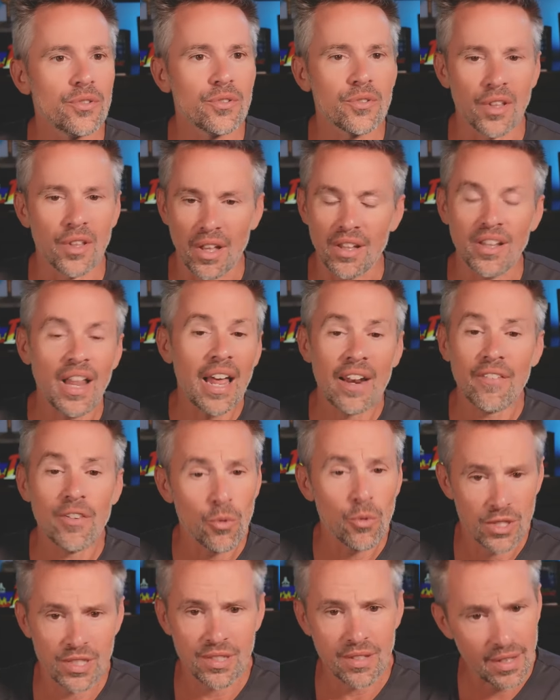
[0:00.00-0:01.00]
a lot of it
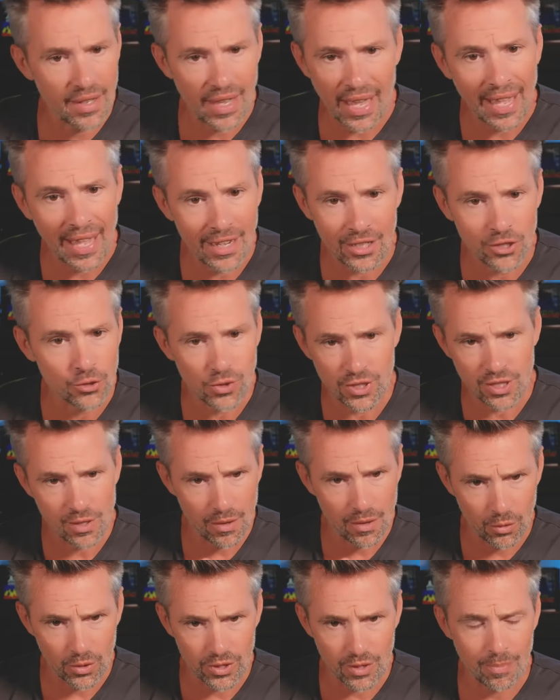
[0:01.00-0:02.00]
was uh, age was
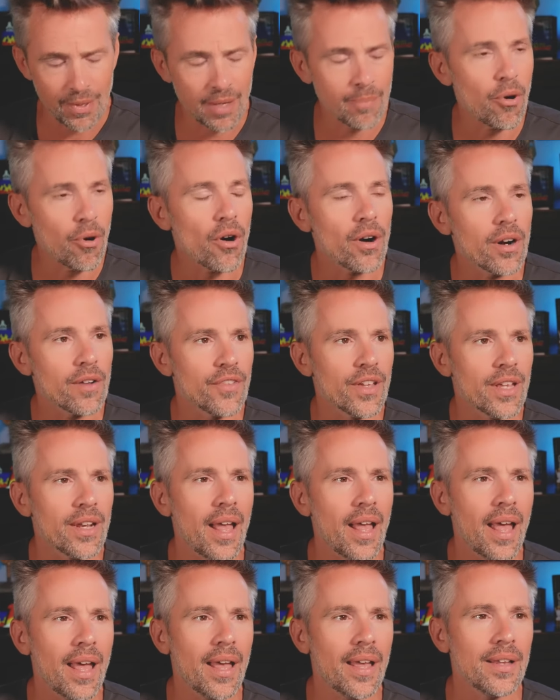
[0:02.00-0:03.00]
was a big part of it.
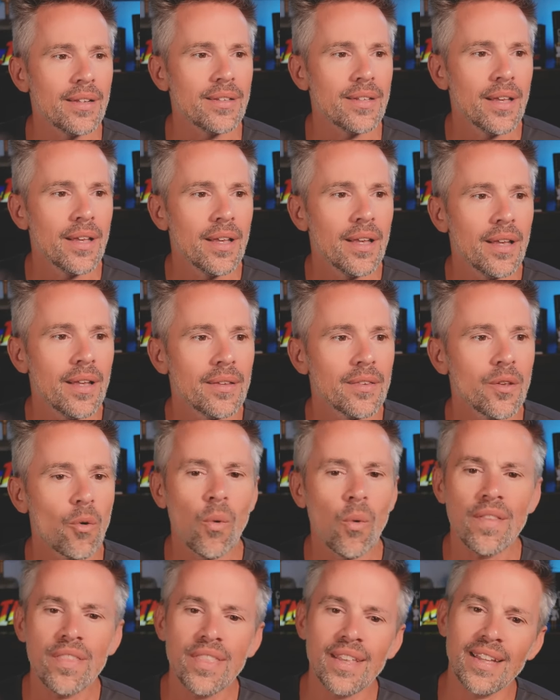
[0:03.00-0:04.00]
And the
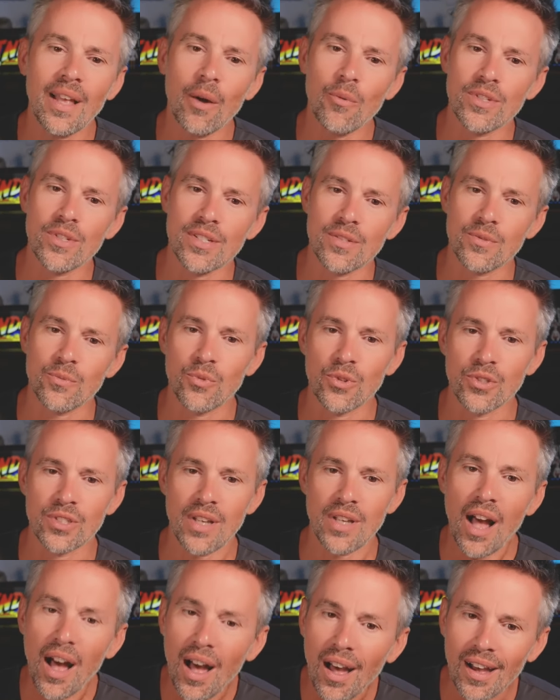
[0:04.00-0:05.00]
one thing that was was
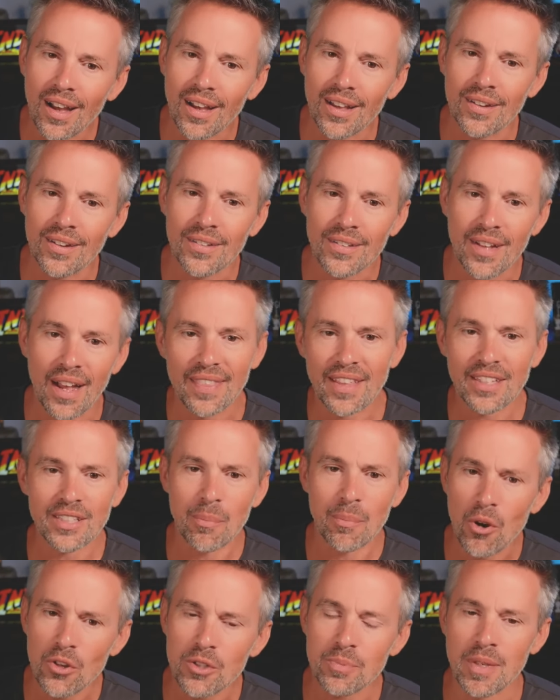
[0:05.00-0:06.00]
odd, I think, to
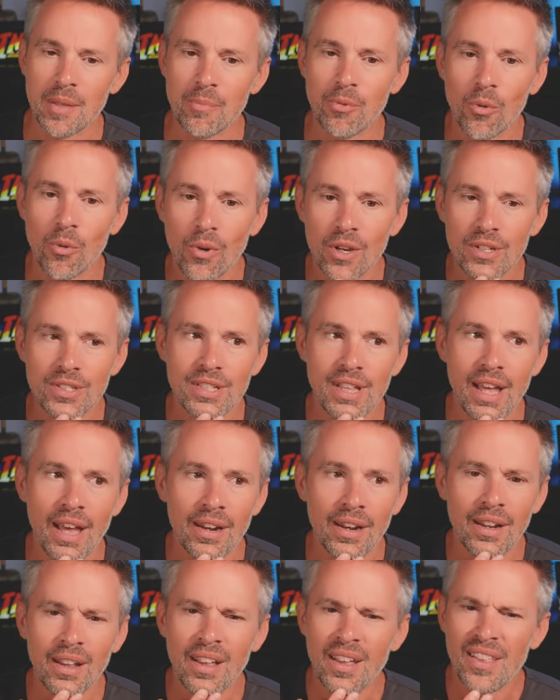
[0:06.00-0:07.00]
most people was
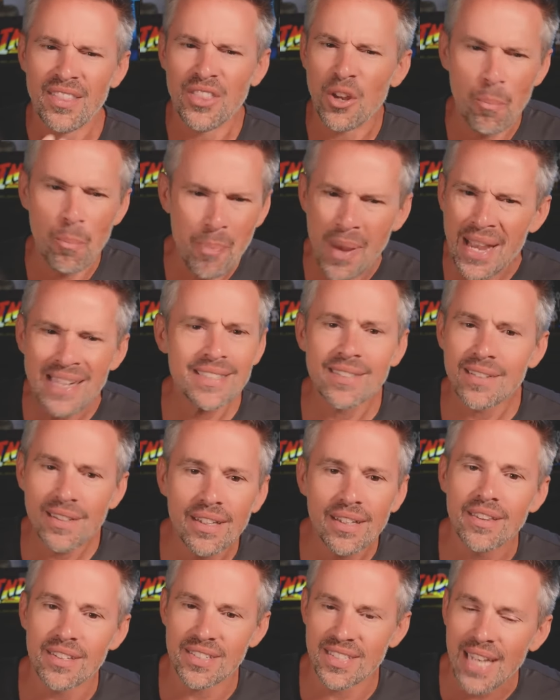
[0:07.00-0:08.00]
that they're
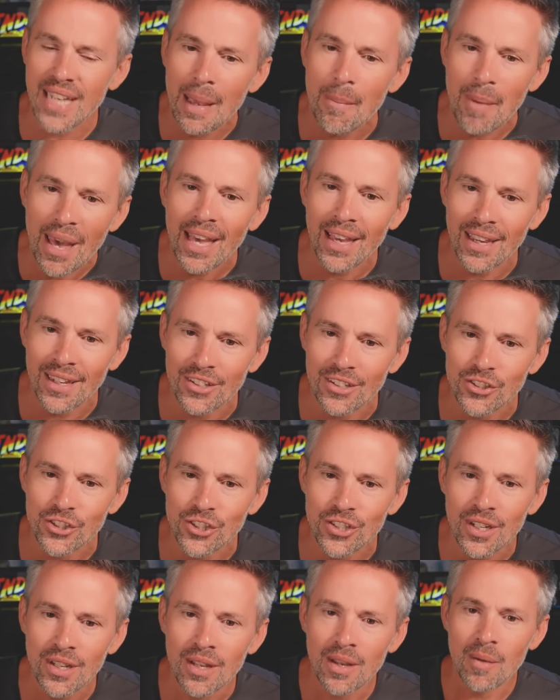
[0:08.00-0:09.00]
basically the same
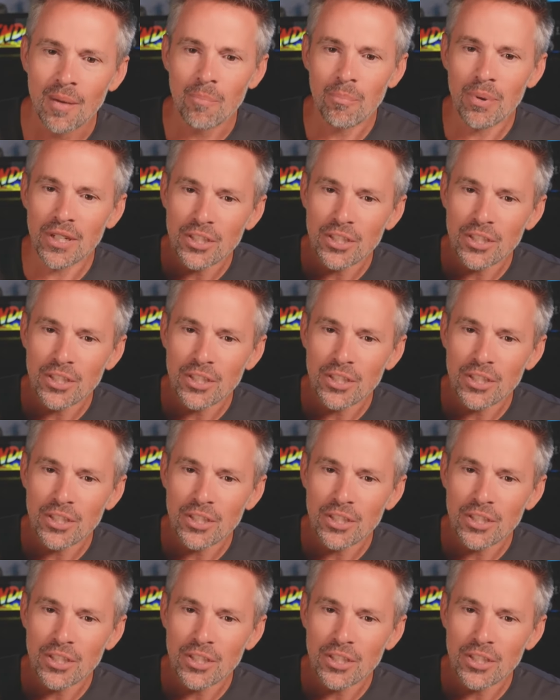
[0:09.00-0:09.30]
age, but